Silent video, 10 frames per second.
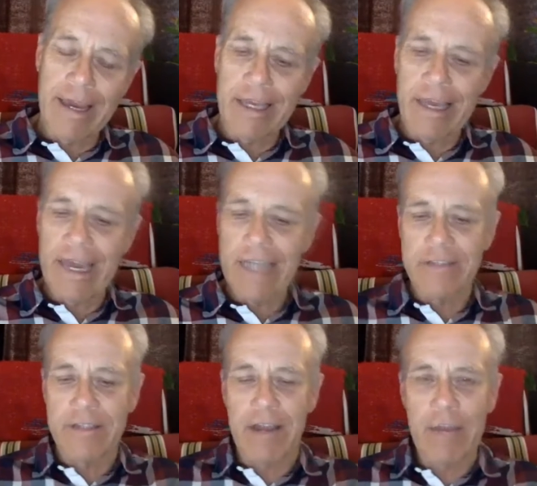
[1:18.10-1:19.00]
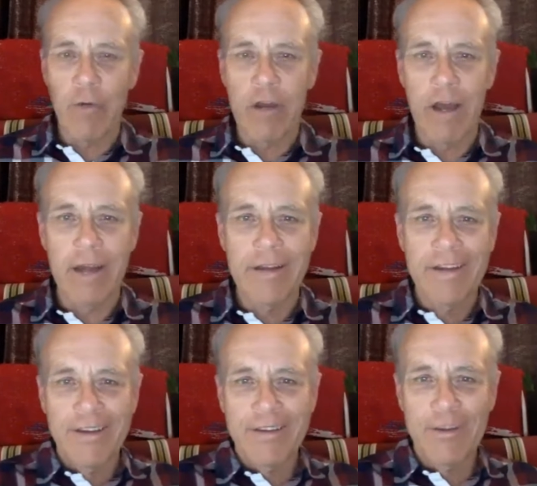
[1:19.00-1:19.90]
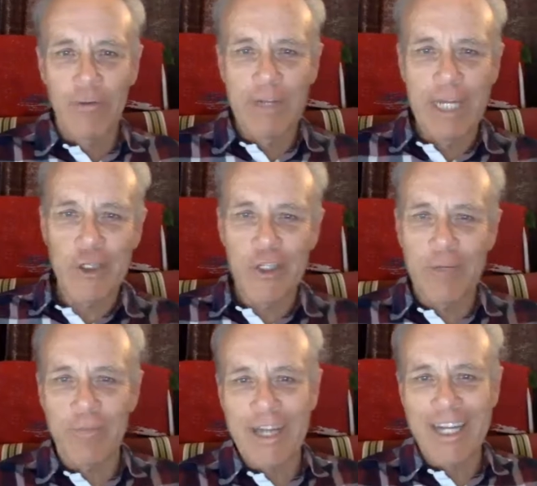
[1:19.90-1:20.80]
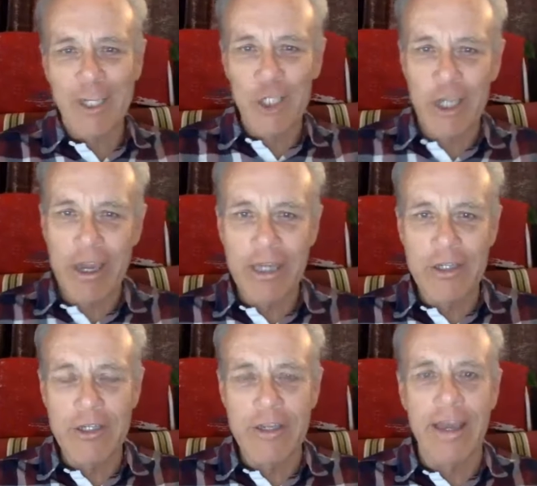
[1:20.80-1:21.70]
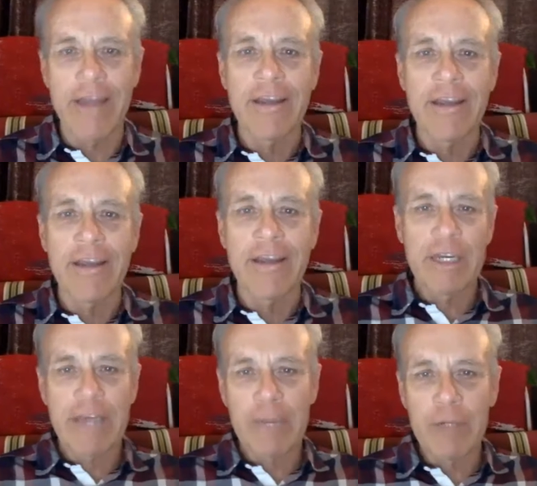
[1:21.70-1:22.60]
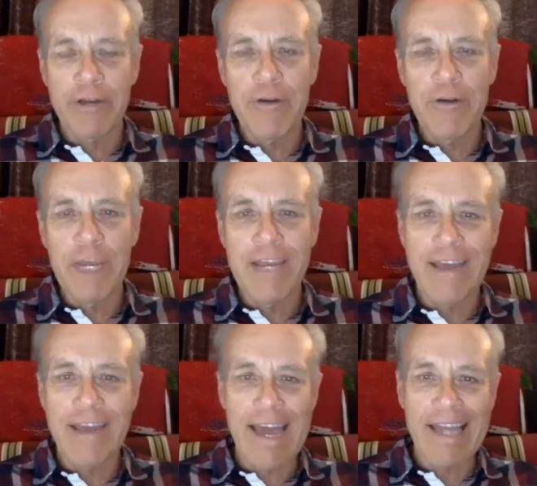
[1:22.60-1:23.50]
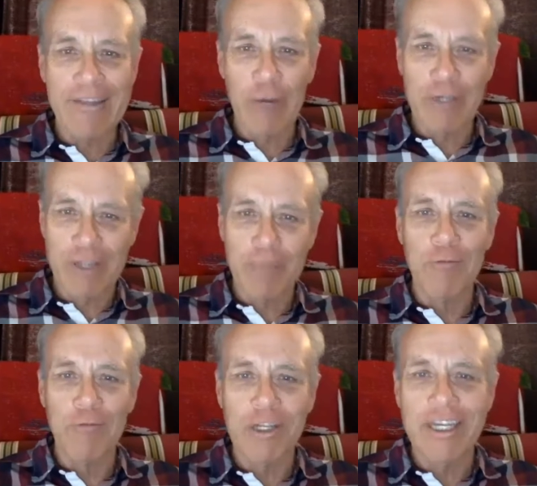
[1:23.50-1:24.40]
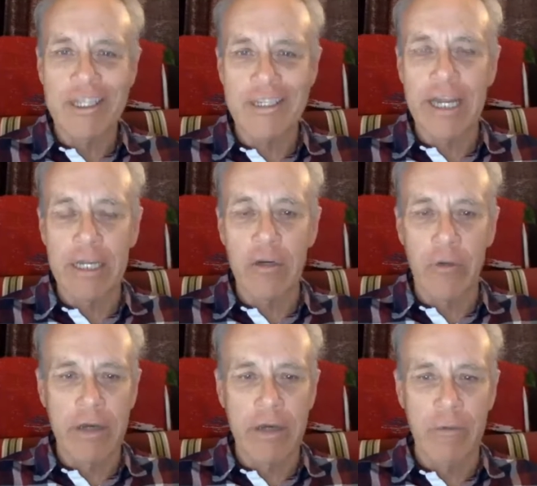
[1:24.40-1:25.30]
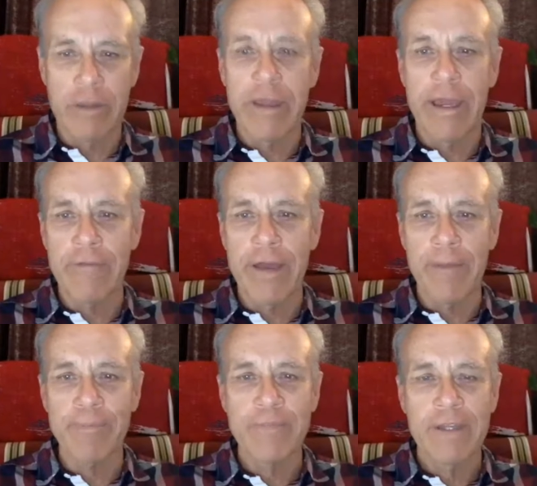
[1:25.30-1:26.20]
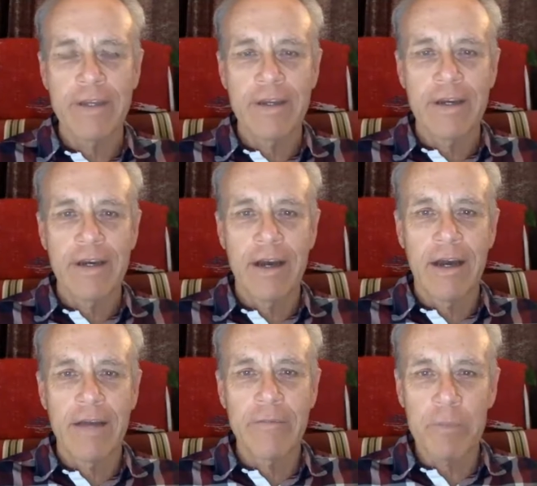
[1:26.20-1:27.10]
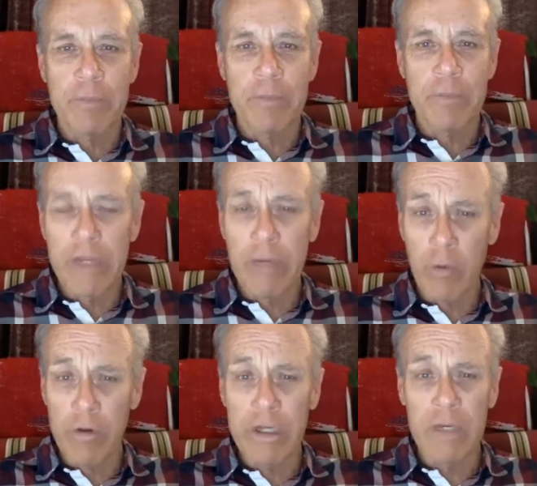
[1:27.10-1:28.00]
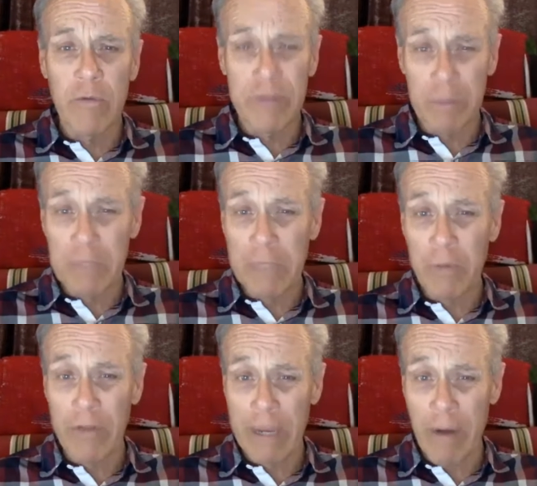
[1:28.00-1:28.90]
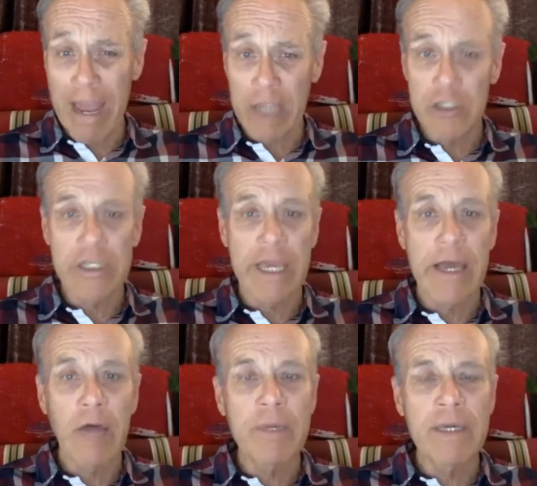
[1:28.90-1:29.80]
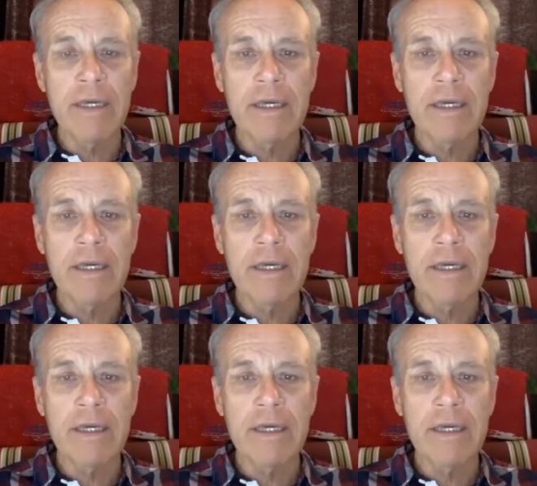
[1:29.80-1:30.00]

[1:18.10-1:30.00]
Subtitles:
as time went on, the relationship kind of changed, and it became clear to me that there was something really exciting going on with AFM. The people they were working with, the people they were actually helping,